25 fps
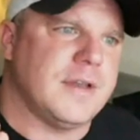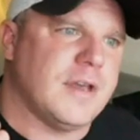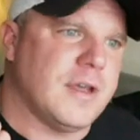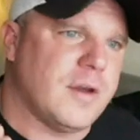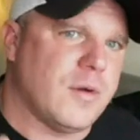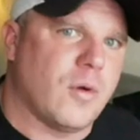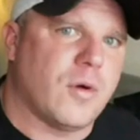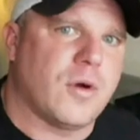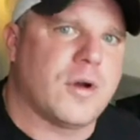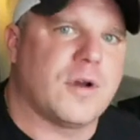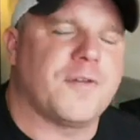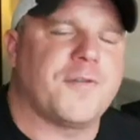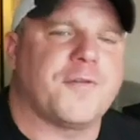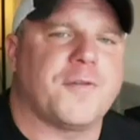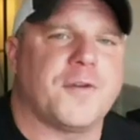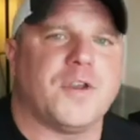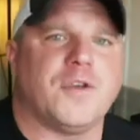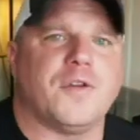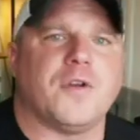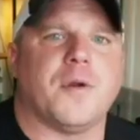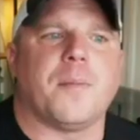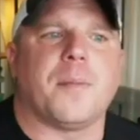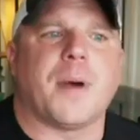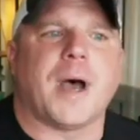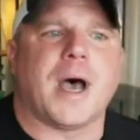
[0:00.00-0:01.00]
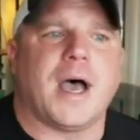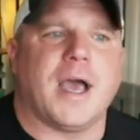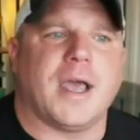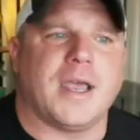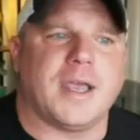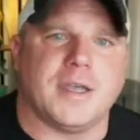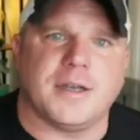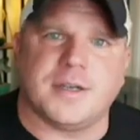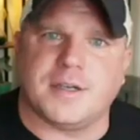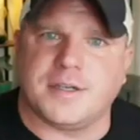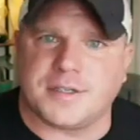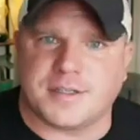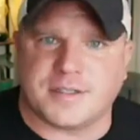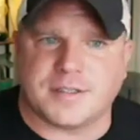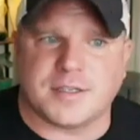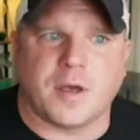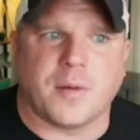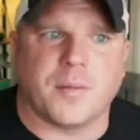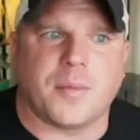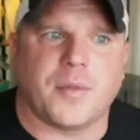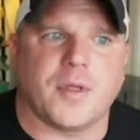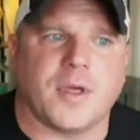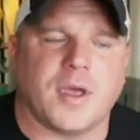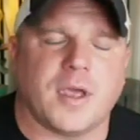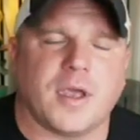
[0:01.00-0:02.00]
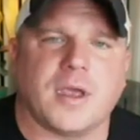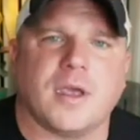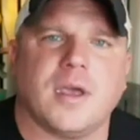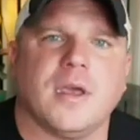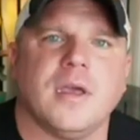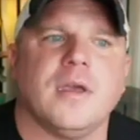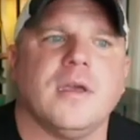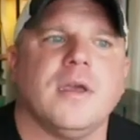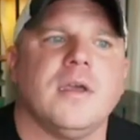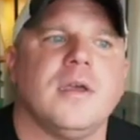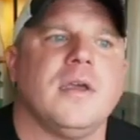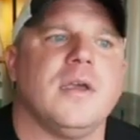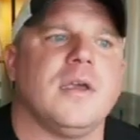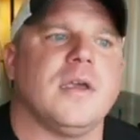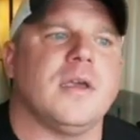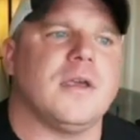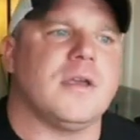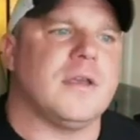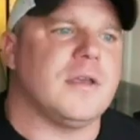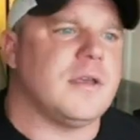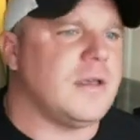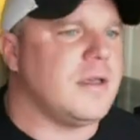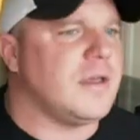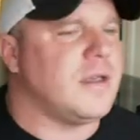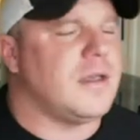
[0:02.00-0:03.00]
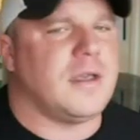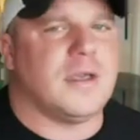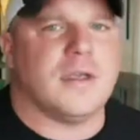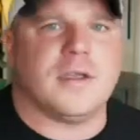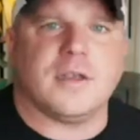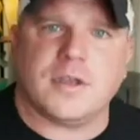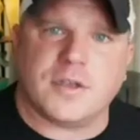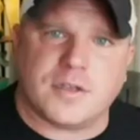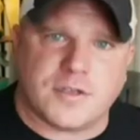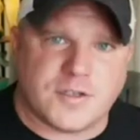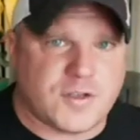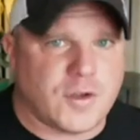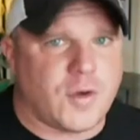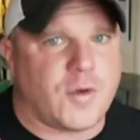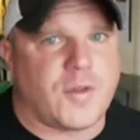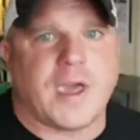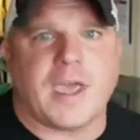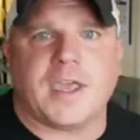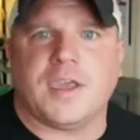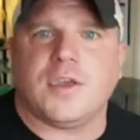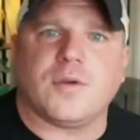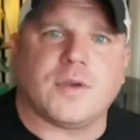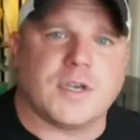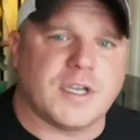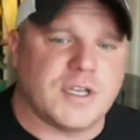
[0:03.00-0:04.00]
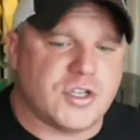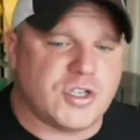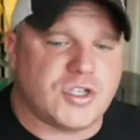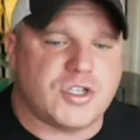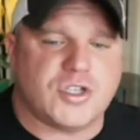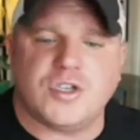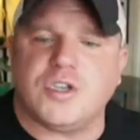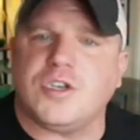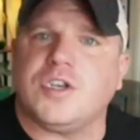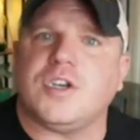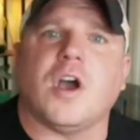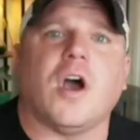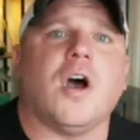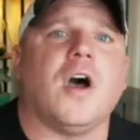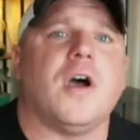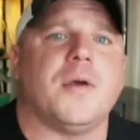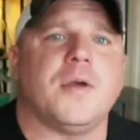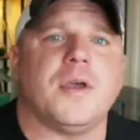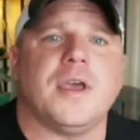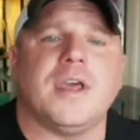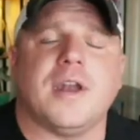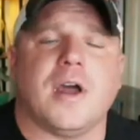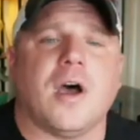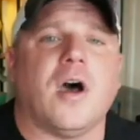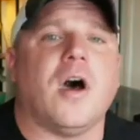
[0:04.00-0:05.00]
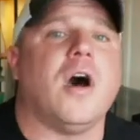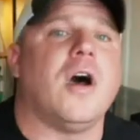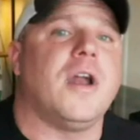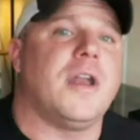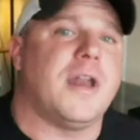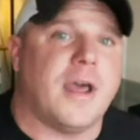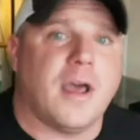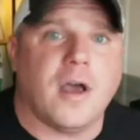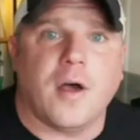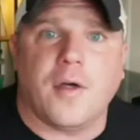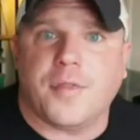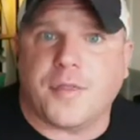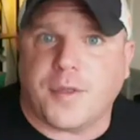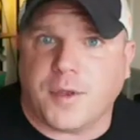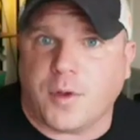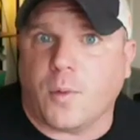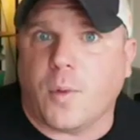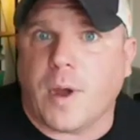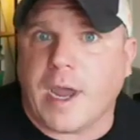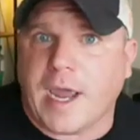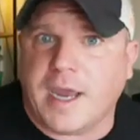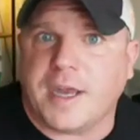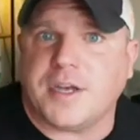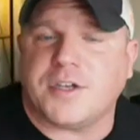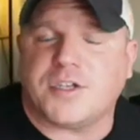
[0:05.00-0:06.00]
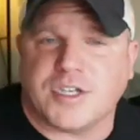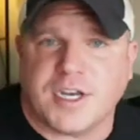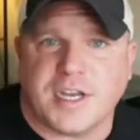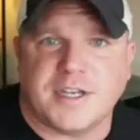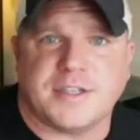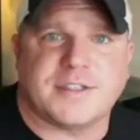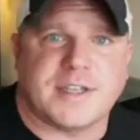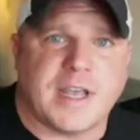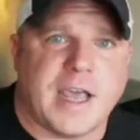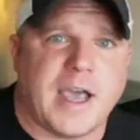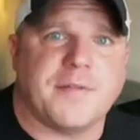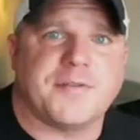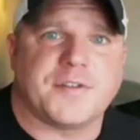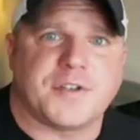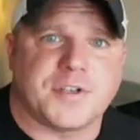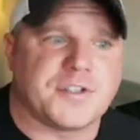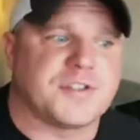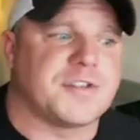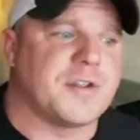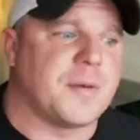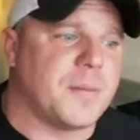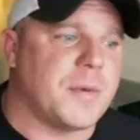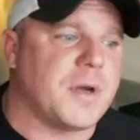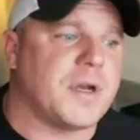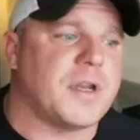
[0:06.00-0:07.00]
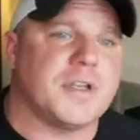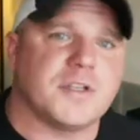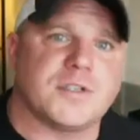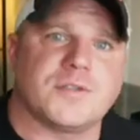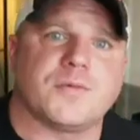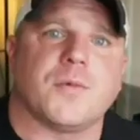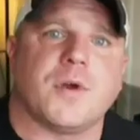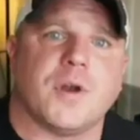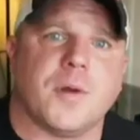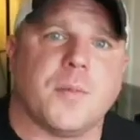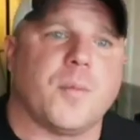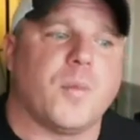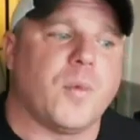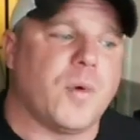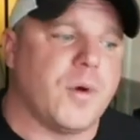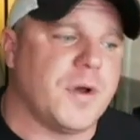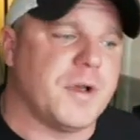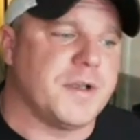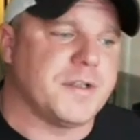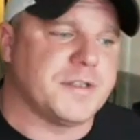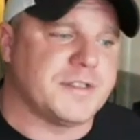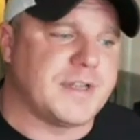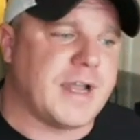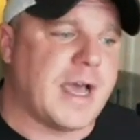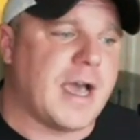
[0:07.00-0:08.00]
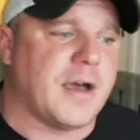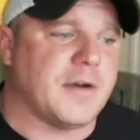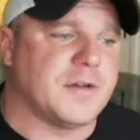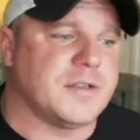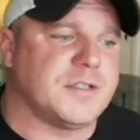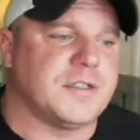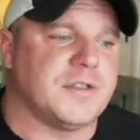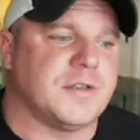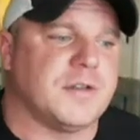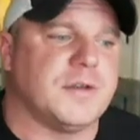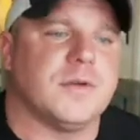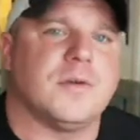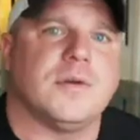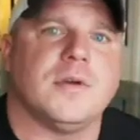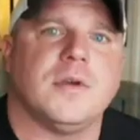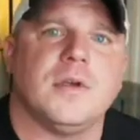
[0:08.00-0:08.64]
in order for you to buy into something so that you can, in an unhealthy way, chase after somebody is what it boils down to.